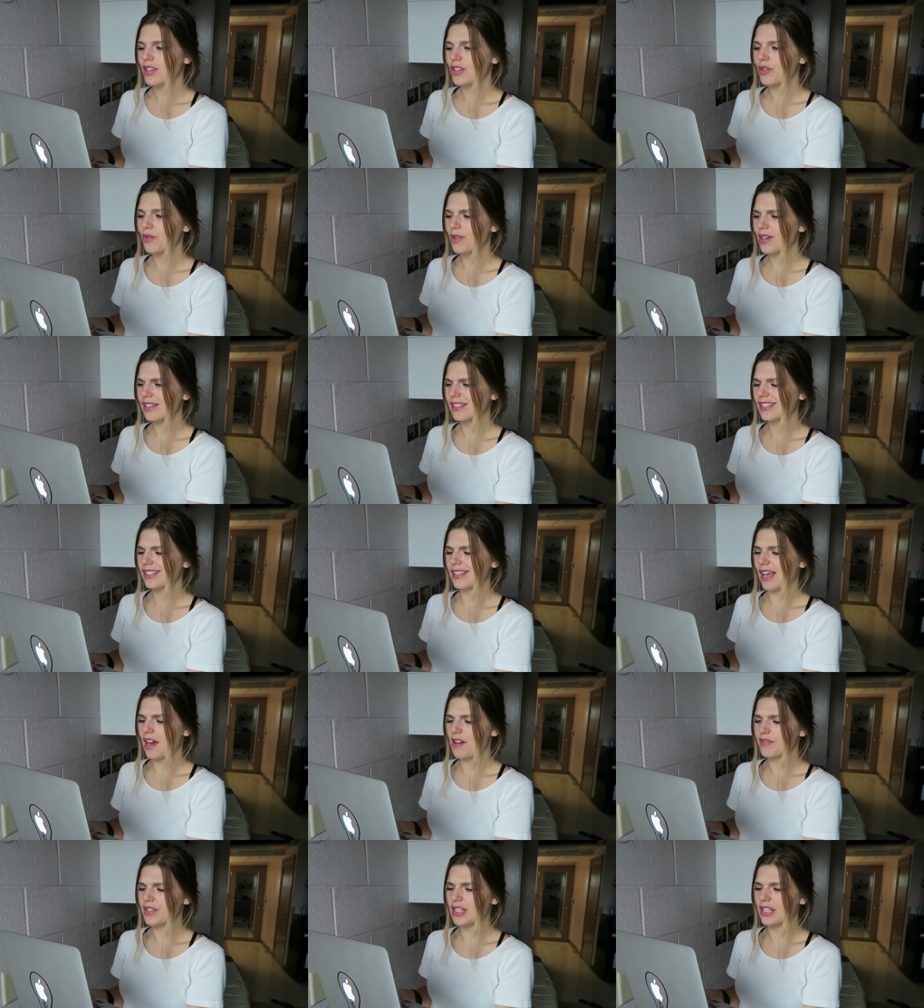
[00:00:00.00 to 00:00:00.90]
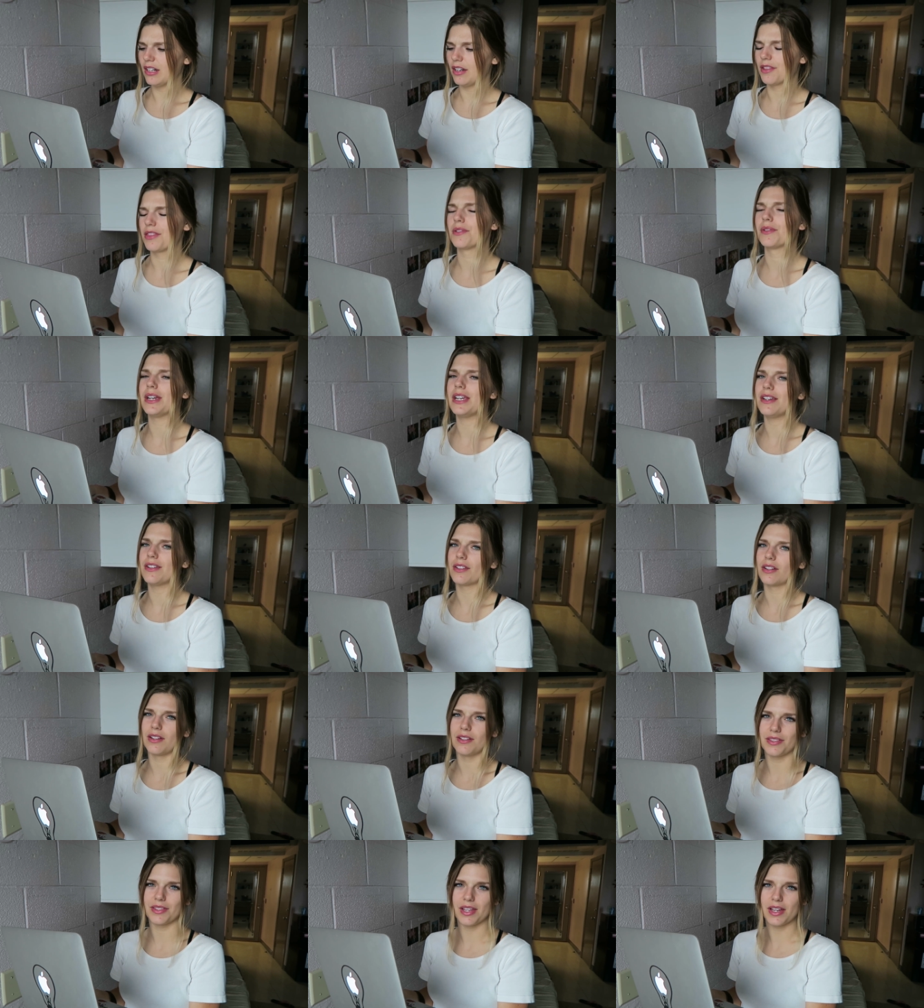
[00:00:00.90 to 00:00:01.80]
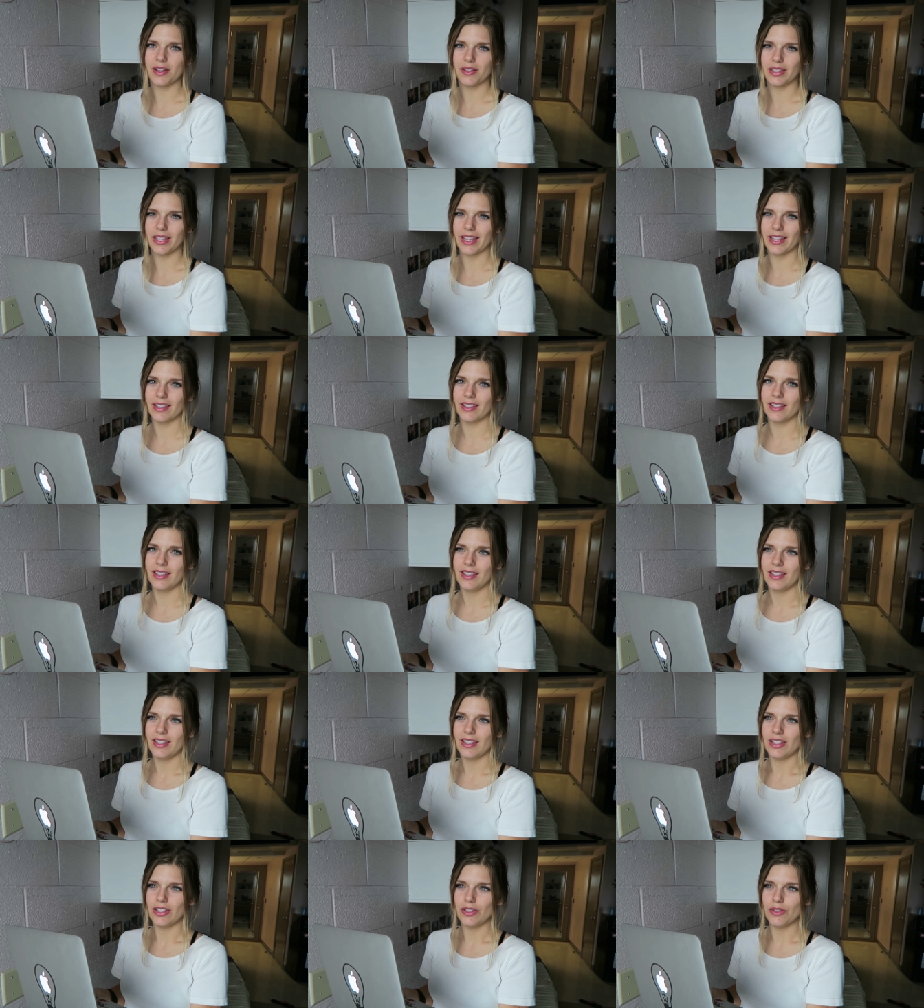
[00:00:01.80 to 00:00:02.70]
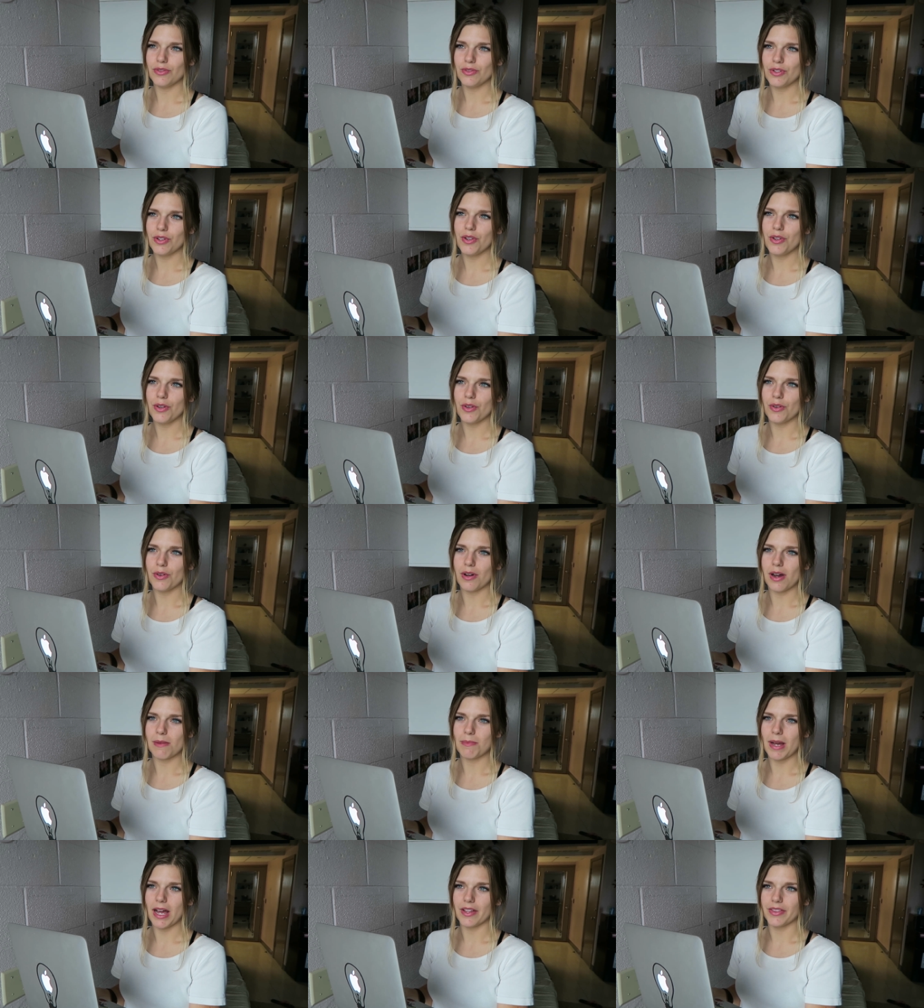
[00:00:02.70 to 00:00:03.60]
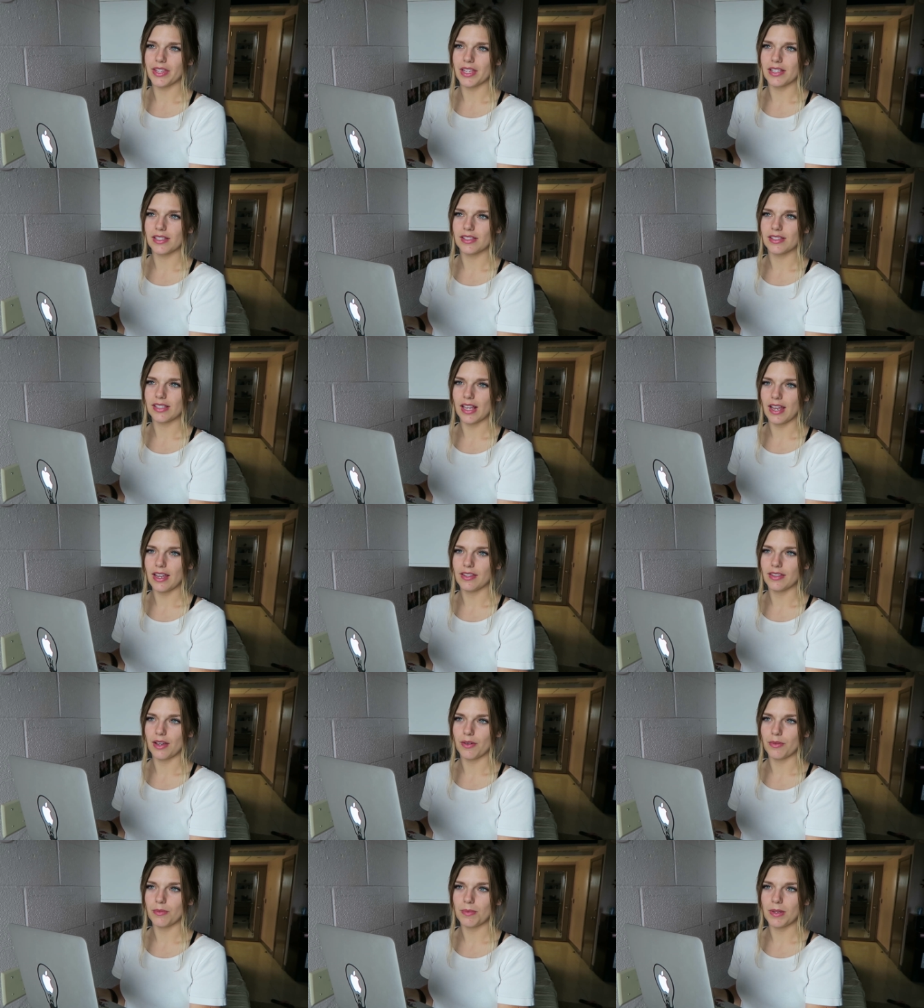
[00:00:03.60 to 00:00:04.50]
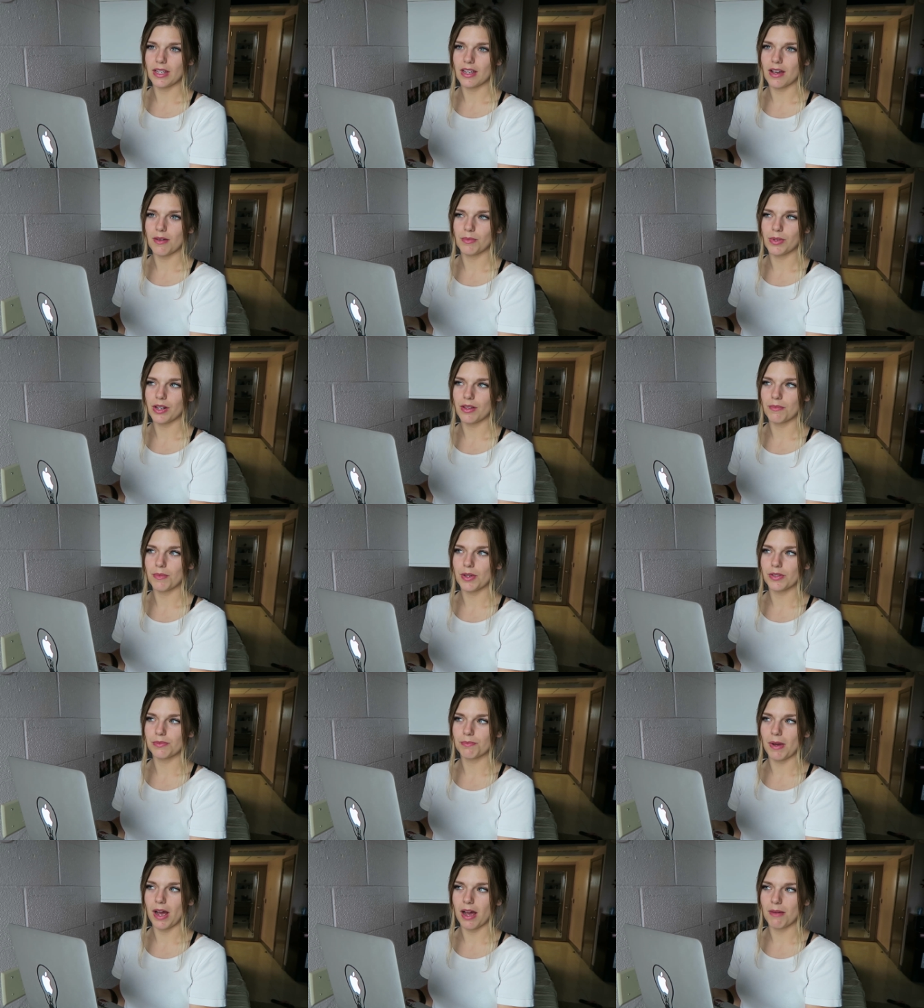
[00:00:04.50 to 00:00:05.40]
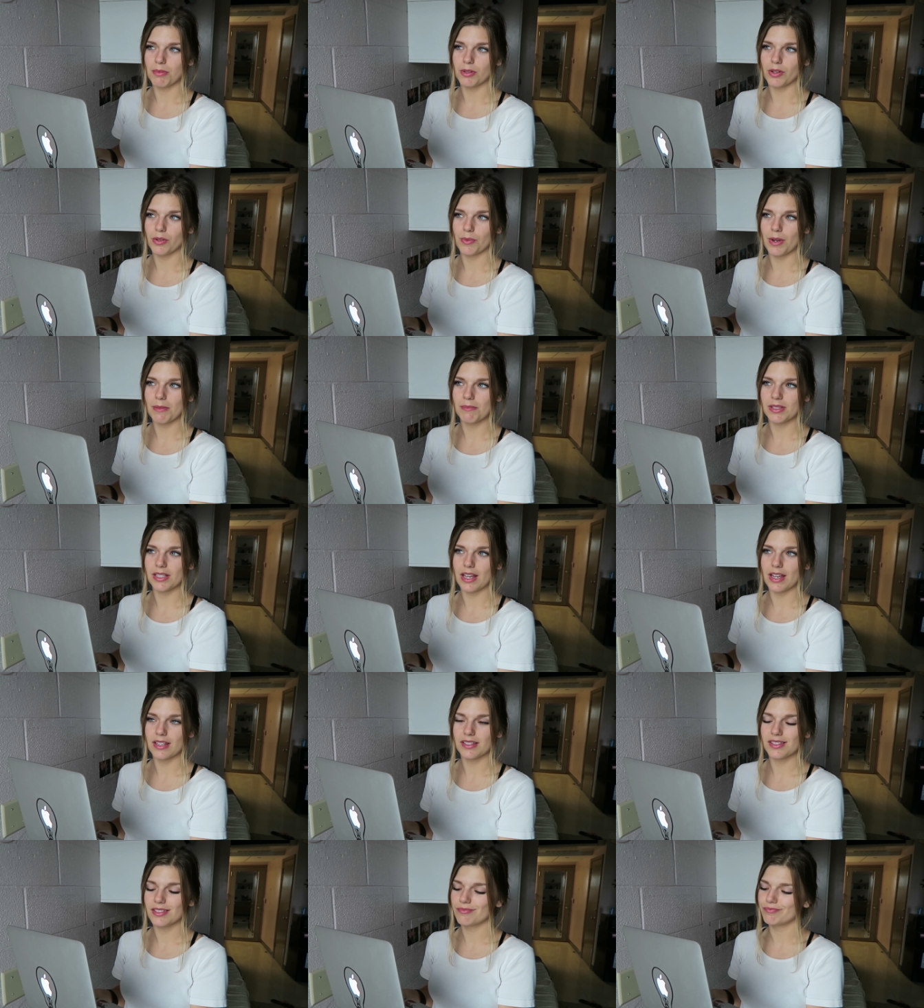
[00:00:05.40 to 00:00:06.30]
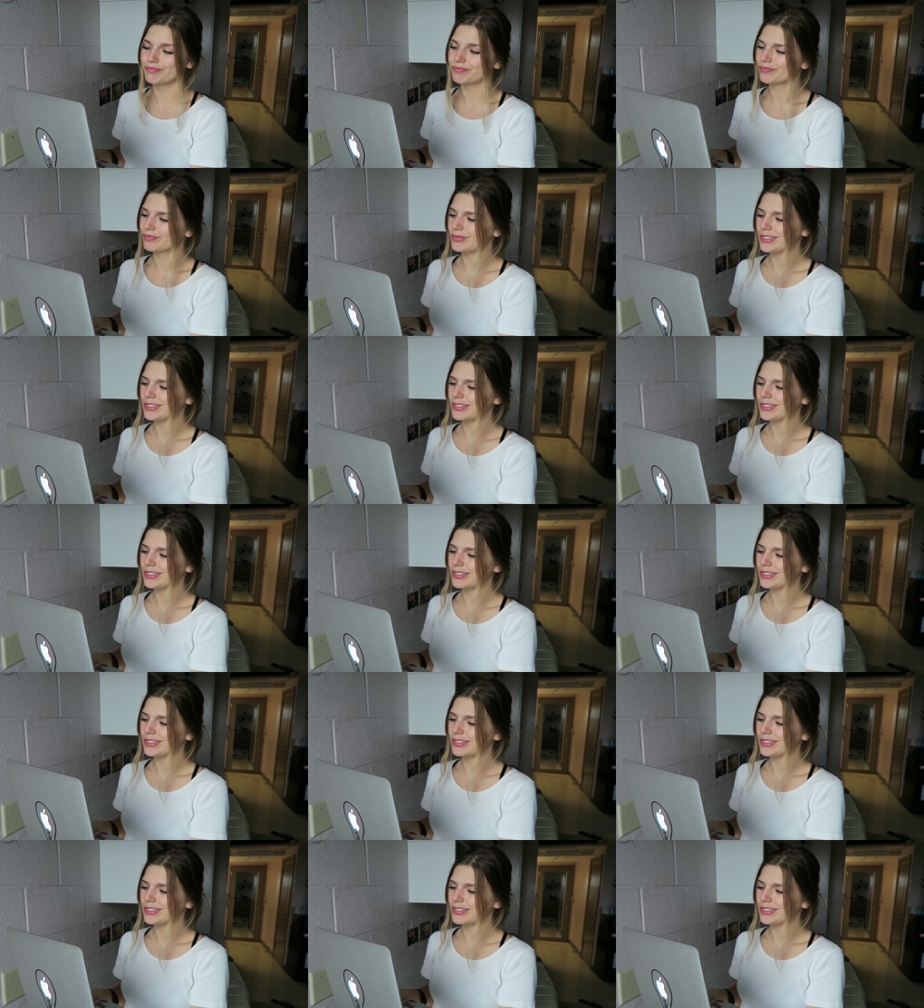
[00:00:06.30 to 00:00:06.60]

You were a savvy little three-year-old though, like, you knew about this site that would become one of the most popular websites.